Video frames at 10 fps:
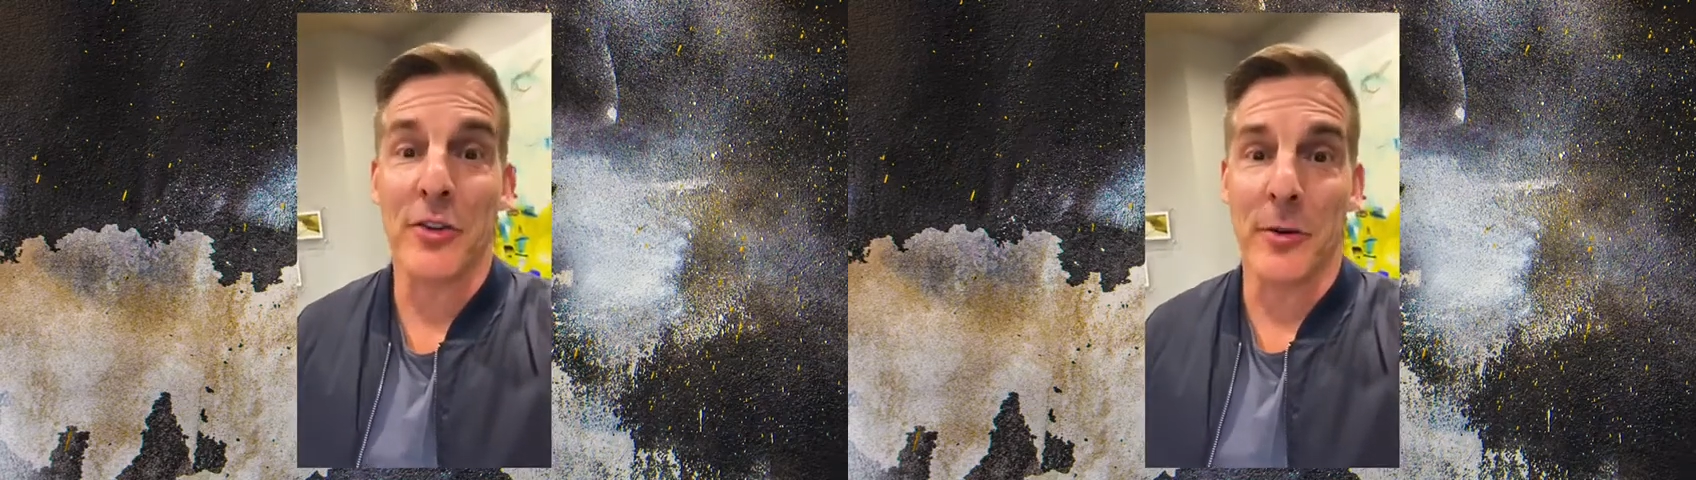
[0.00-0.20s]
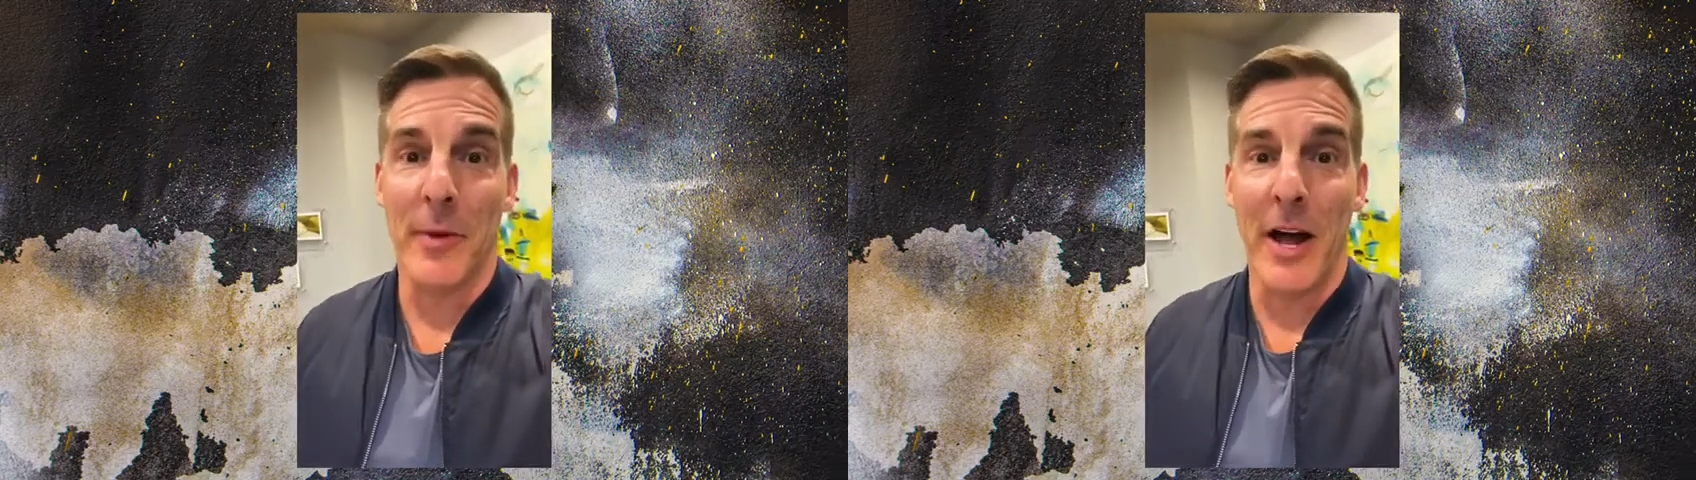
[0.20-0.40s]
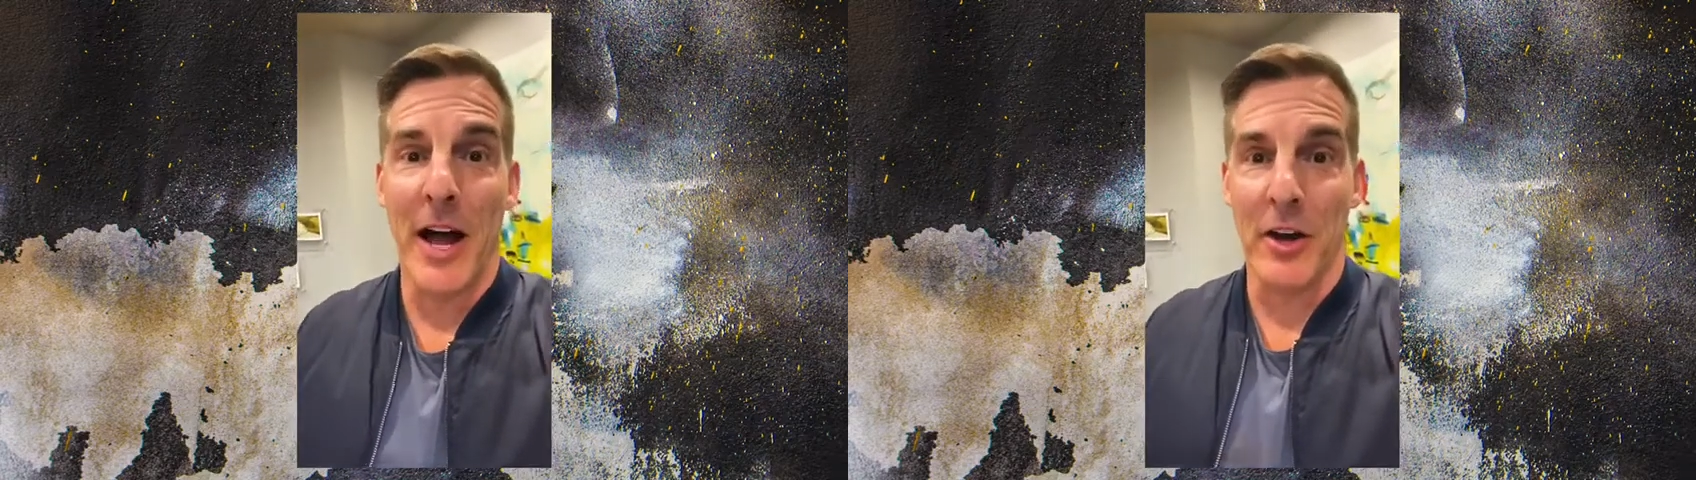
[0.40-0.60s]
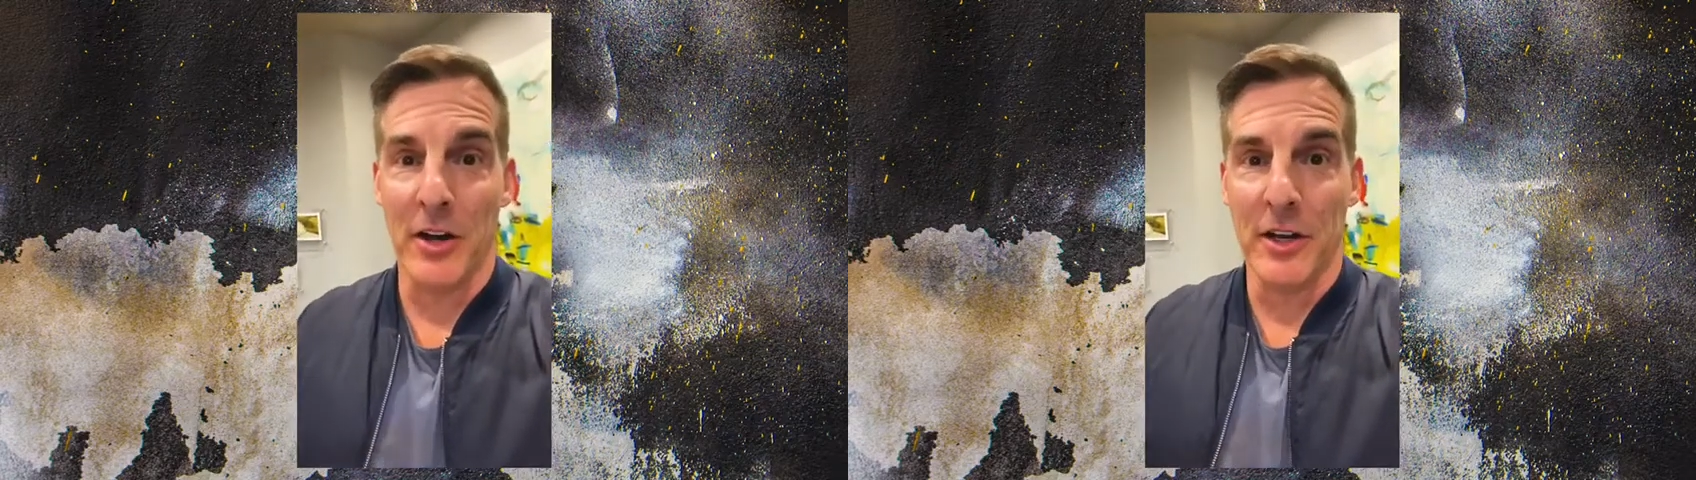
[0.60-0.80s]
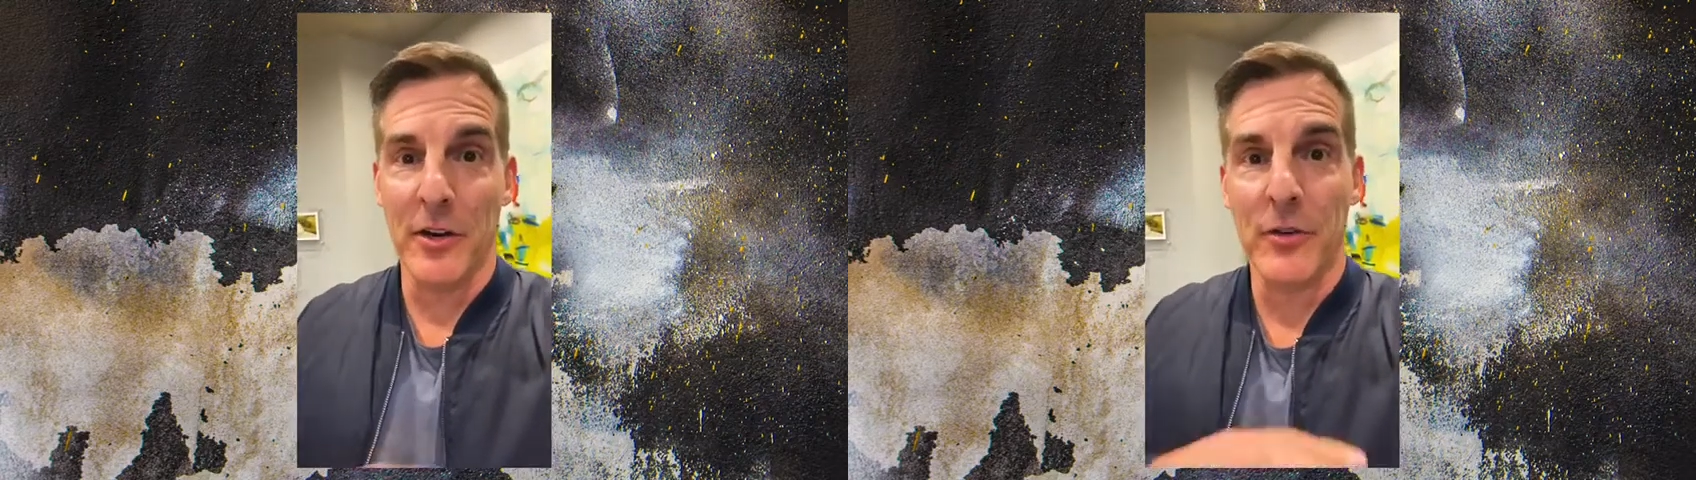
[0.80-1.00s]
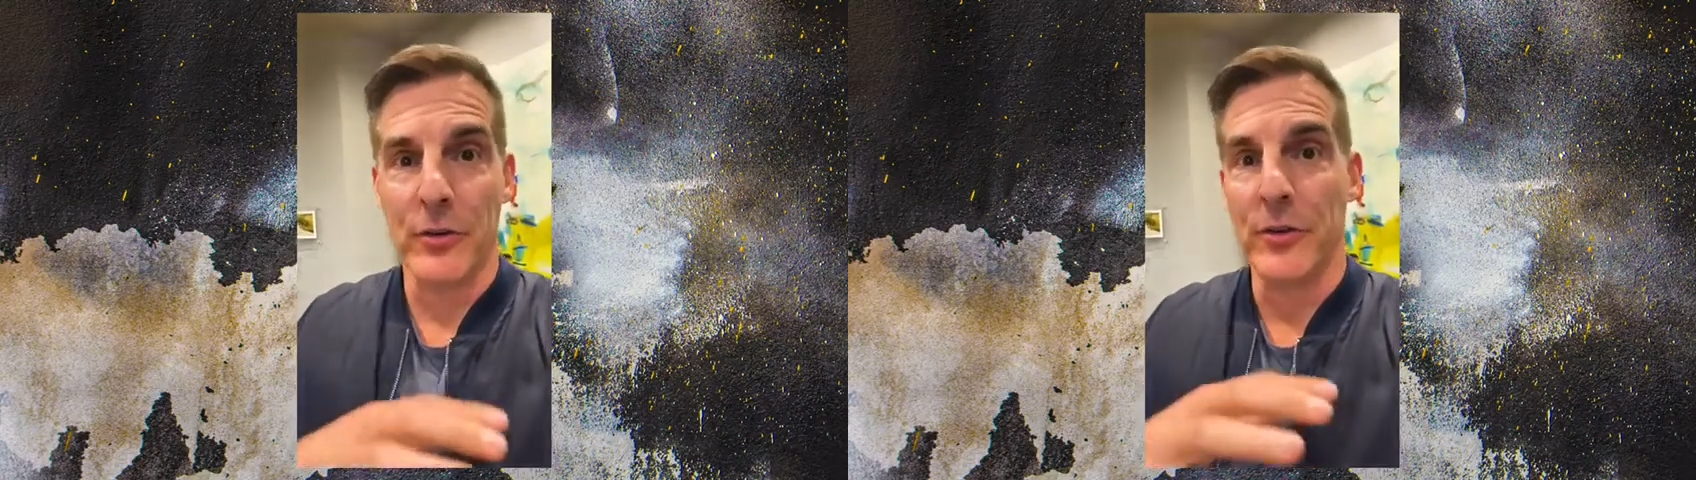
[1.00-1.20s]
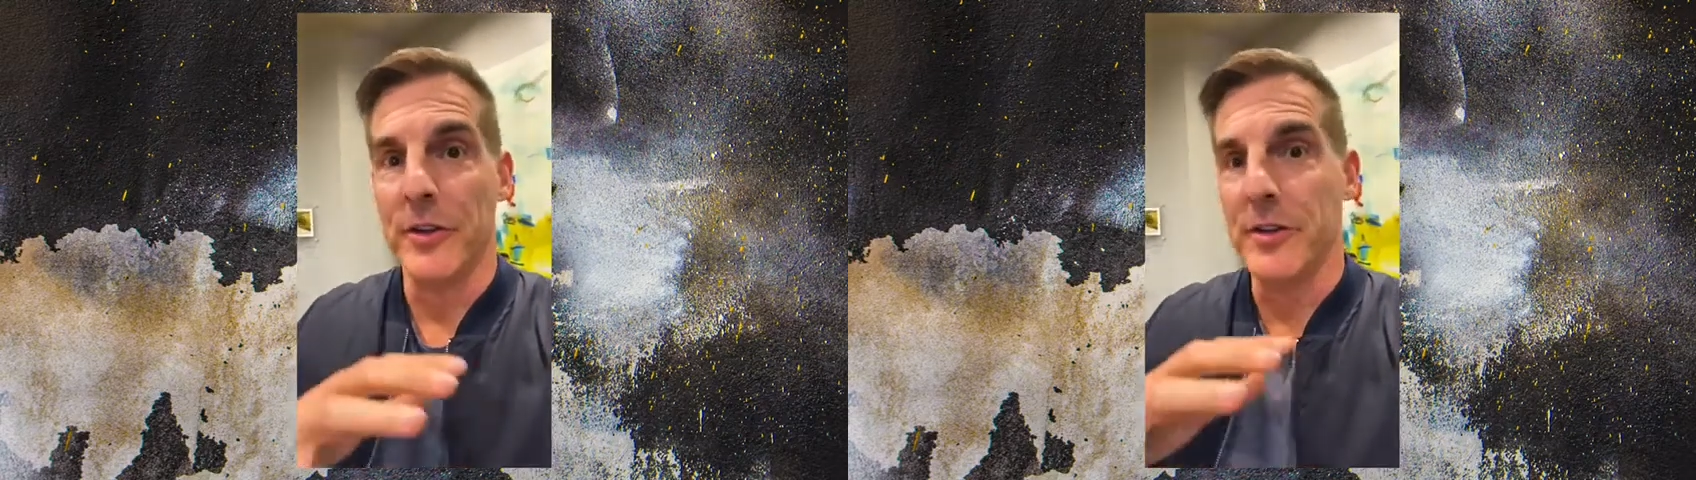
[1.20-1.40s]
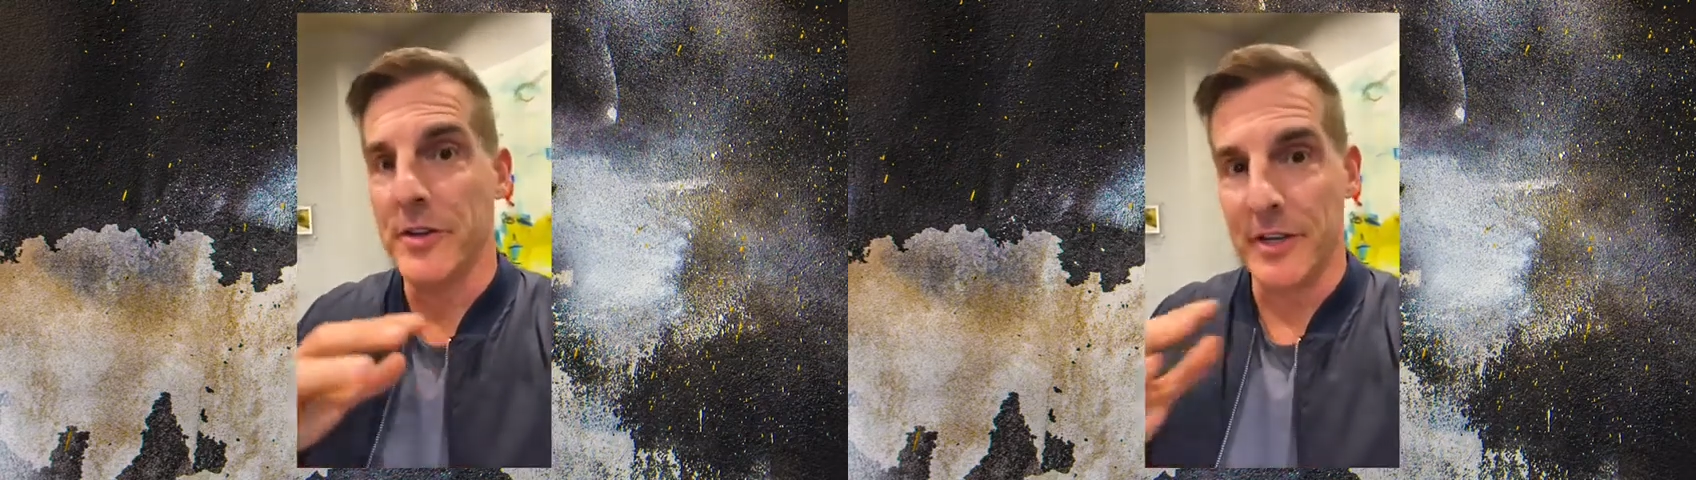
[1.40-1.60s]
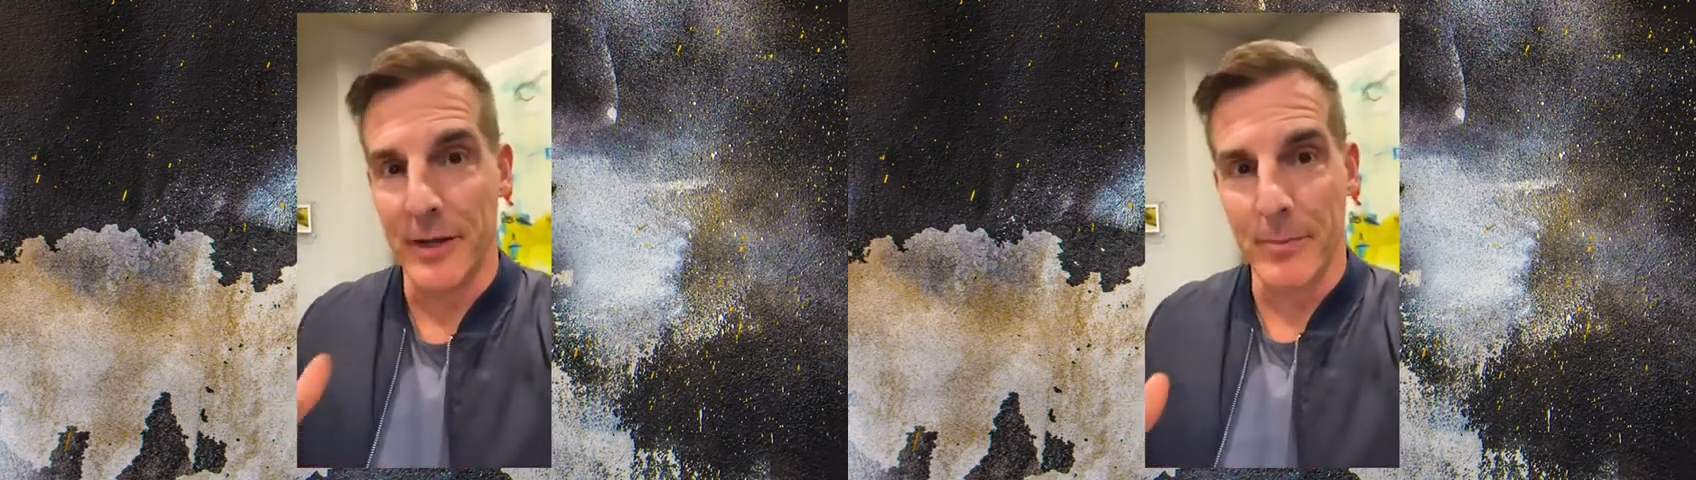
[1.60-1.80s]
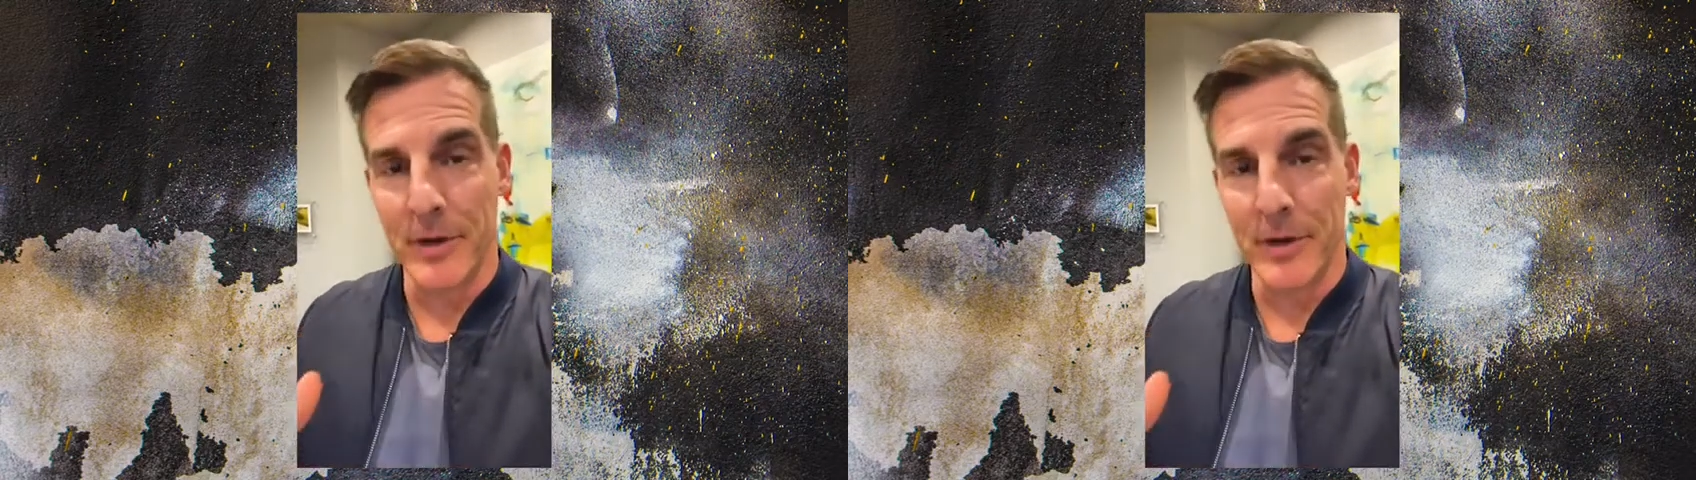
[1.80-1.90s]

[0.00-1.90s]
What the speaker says: to you about how to lead through the dip.